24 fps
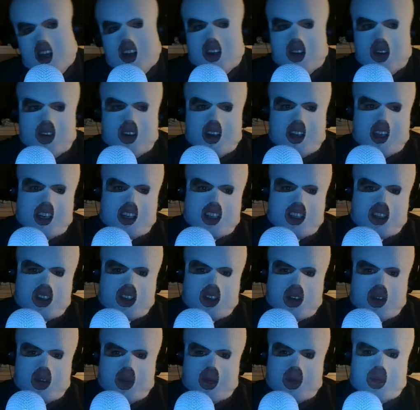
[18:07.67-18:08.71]
do need
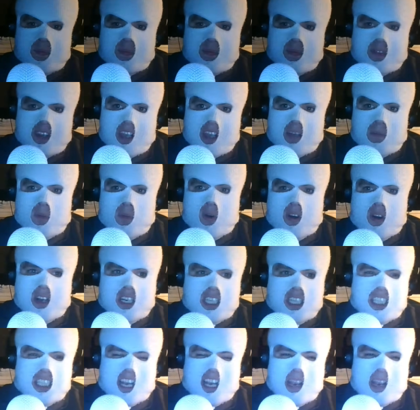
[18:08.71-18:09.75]
to get more in
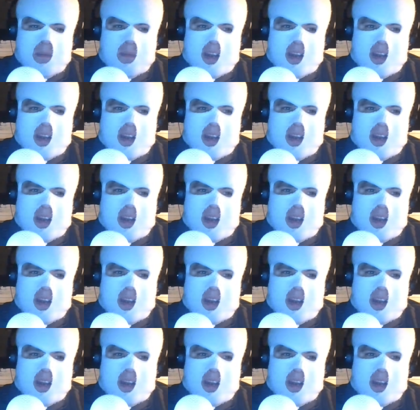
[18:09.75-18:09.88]
shape.